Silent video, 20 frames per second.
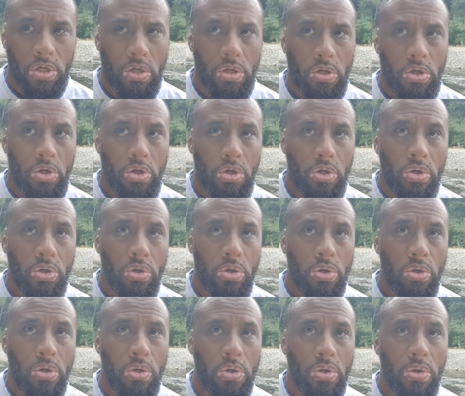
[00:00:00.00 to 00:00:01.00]

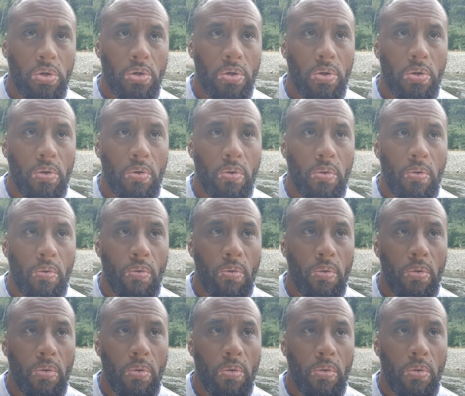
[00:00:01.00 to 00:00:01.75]
(silence)